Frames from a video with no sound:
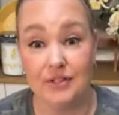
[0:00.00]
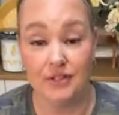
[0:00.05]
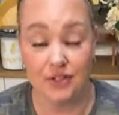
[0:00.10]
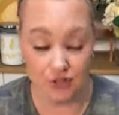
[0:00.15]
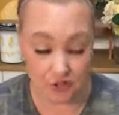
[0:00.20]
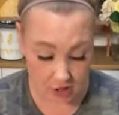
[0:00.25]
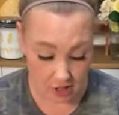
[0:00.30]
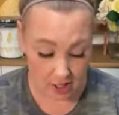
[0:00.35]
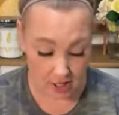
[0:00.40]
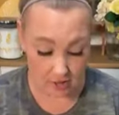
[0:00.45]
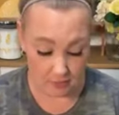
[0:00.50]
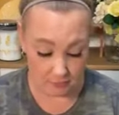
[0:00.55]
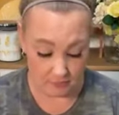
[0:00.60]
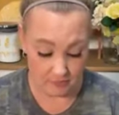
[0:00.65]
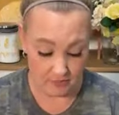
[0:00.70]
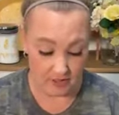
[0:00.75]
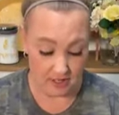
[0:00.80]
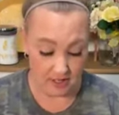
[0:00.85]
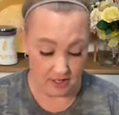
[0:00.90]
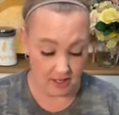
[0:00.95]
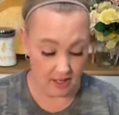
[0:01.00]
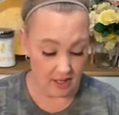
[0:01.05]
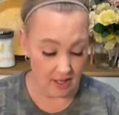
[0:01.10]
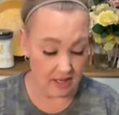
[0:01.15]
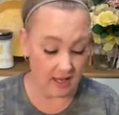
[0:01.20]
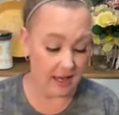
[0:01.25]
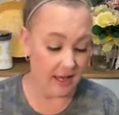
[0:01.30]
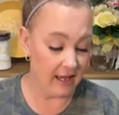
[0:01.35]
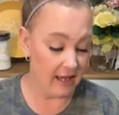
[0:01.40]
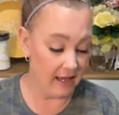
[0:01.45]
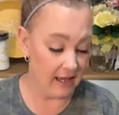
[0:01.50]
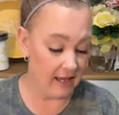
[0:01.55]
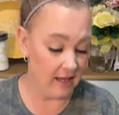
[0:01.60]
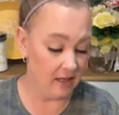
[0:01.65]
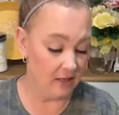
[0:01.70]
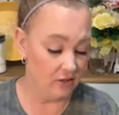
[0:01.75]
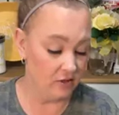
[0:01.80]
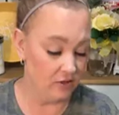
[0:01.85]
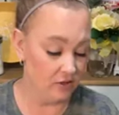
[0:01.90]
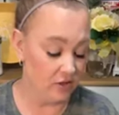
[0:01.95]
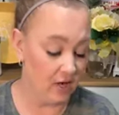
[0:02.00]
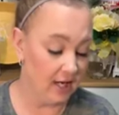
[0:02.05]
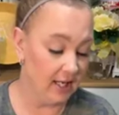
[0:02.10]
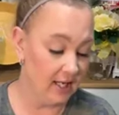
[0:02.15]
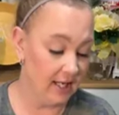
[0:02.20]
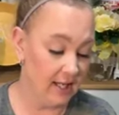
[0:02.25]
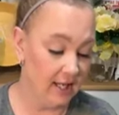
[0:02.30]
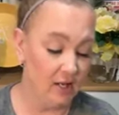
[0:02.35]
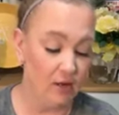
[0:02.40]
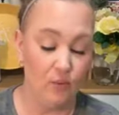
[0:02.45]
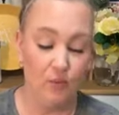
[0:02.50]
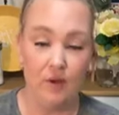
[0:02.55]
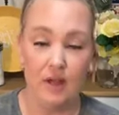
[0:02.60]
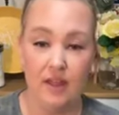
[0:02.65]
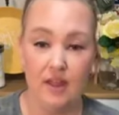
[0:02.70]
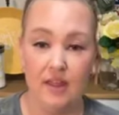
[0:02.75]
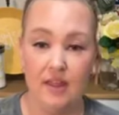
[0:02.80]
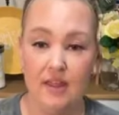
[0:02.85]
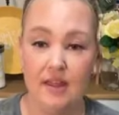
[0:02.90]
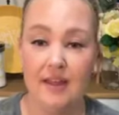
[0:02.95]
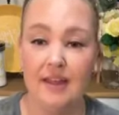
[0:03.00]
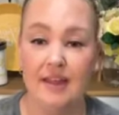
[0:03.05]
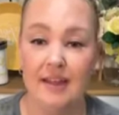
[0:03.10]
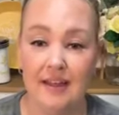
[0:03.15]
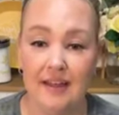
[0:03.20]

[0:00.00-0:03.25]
So I try to hit it with,